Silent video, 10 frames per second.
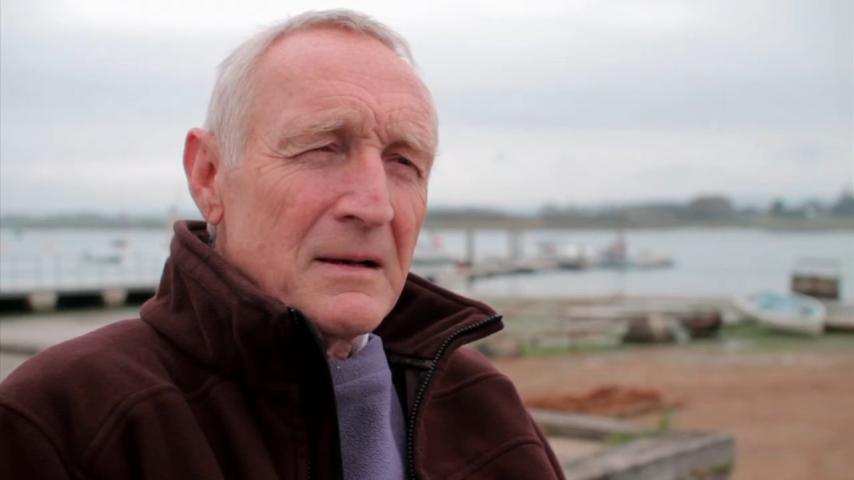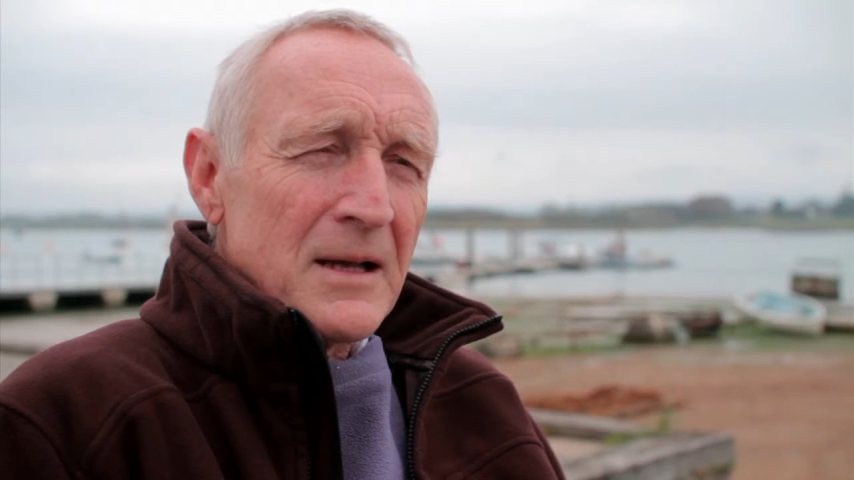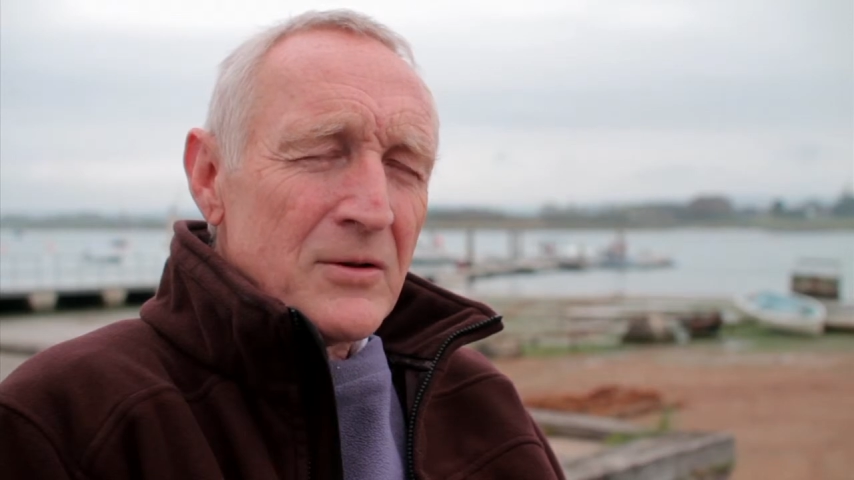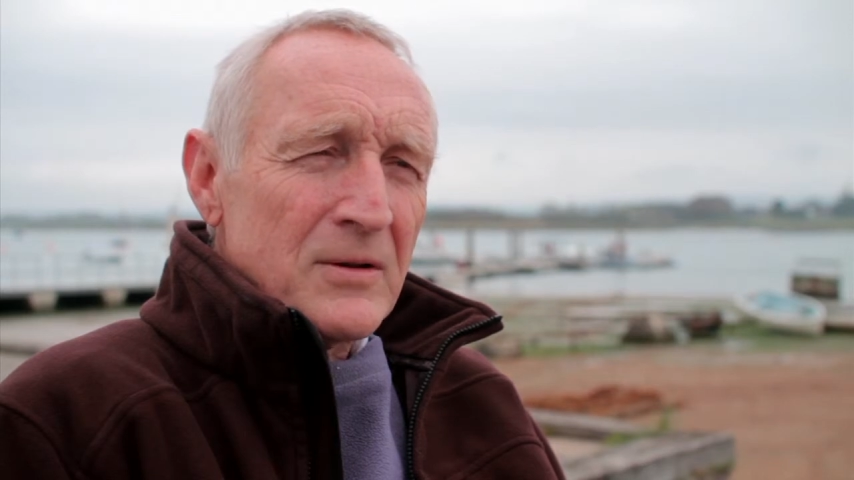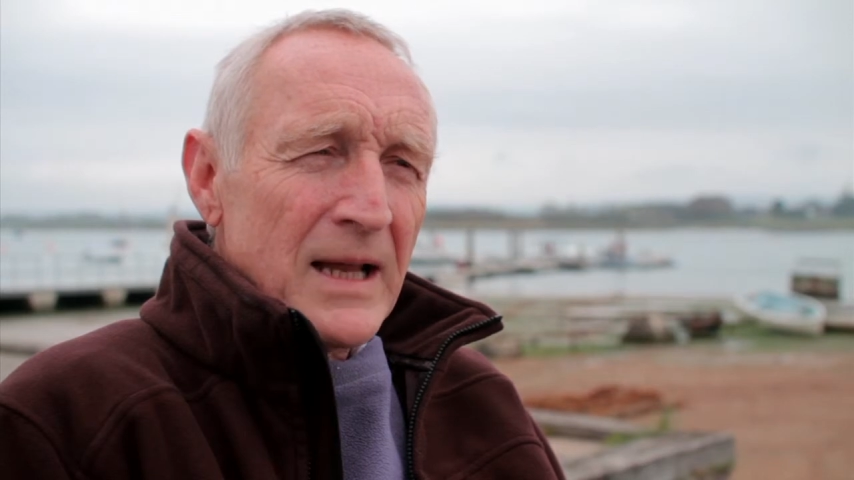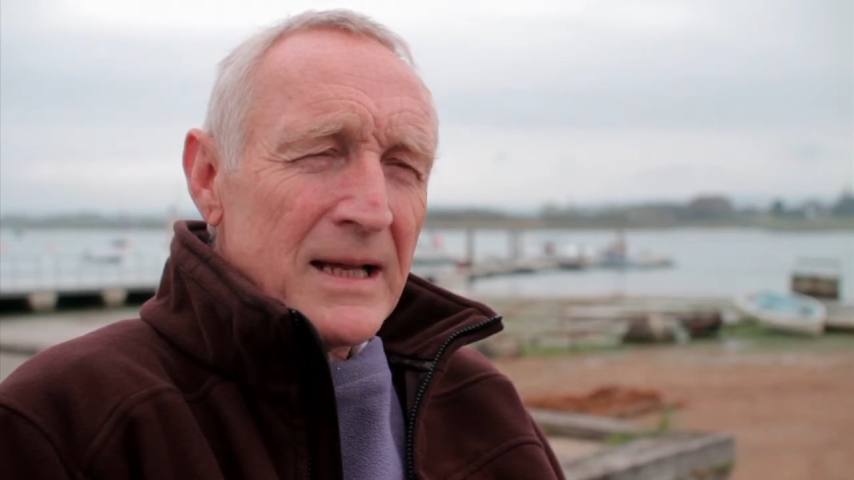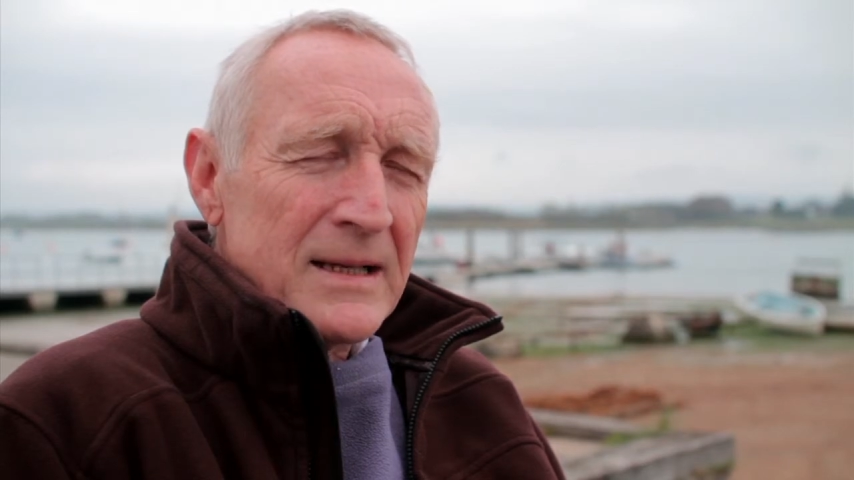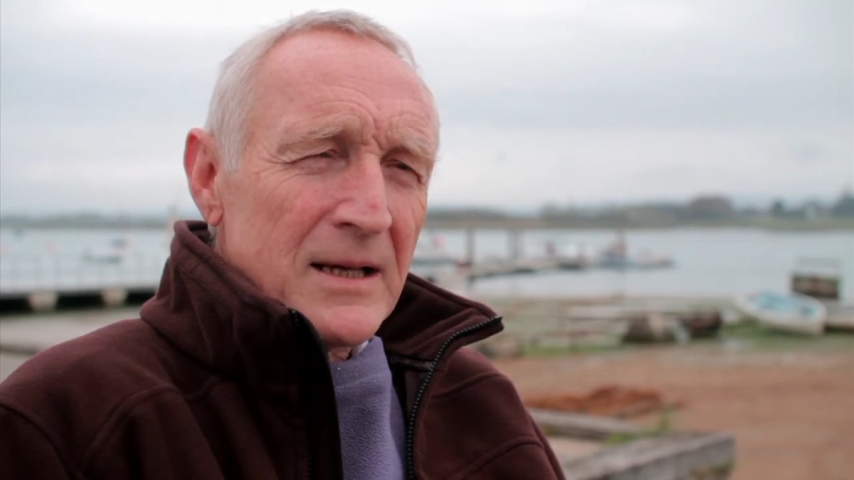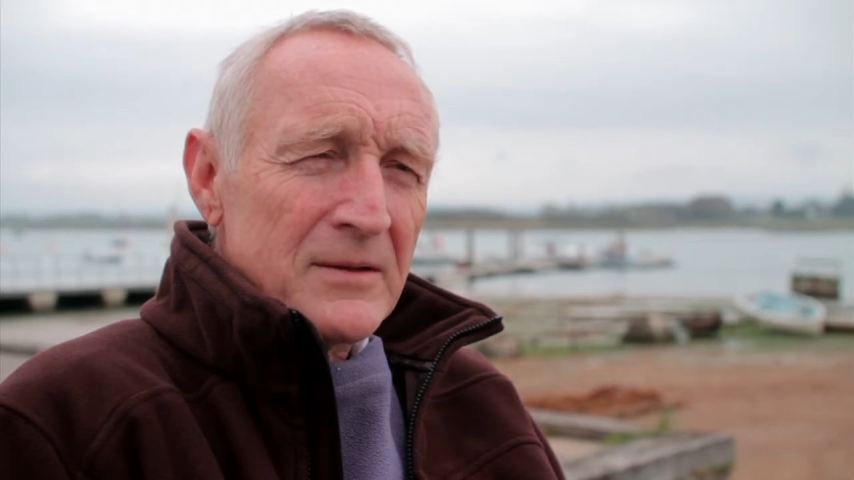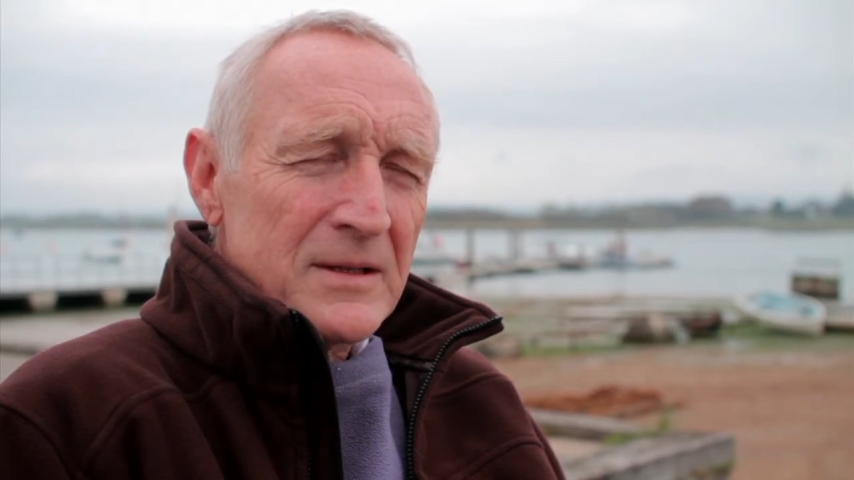local
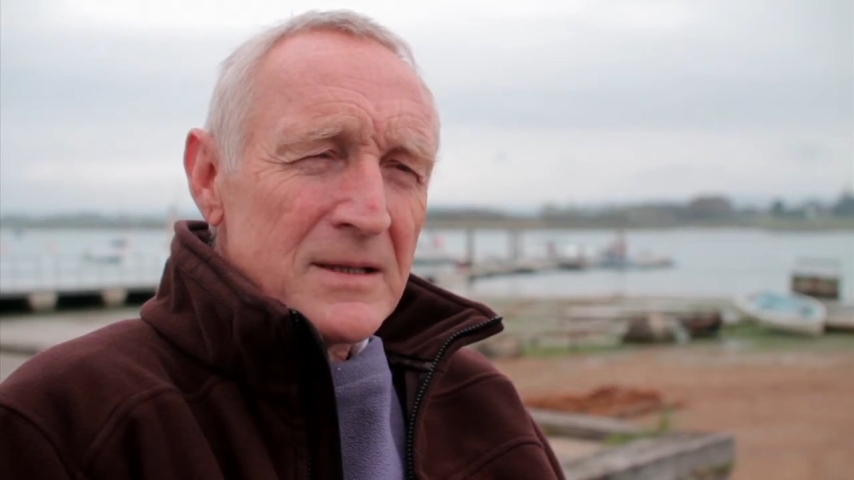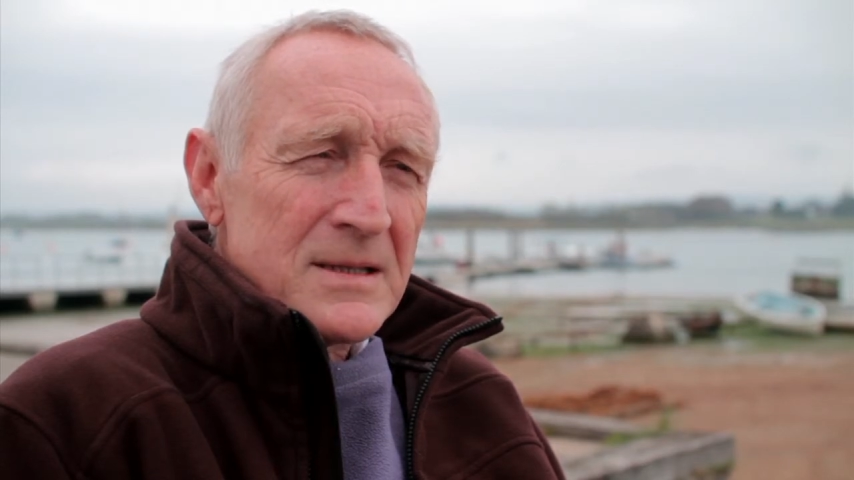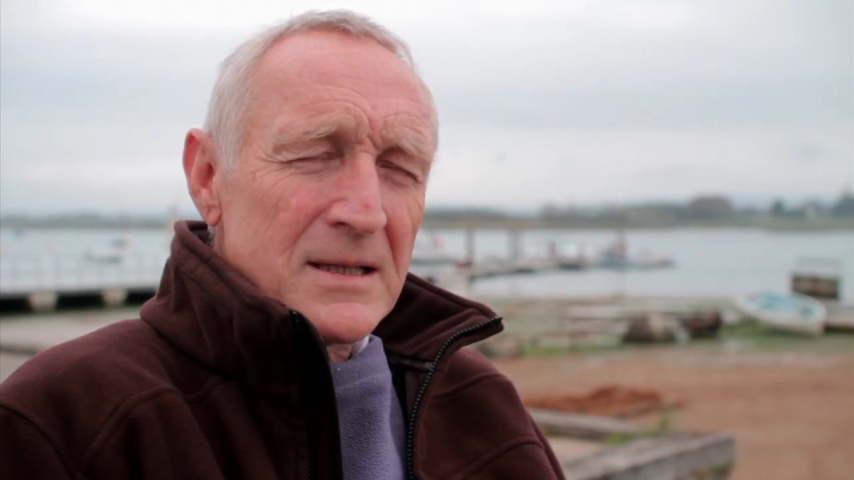landowners,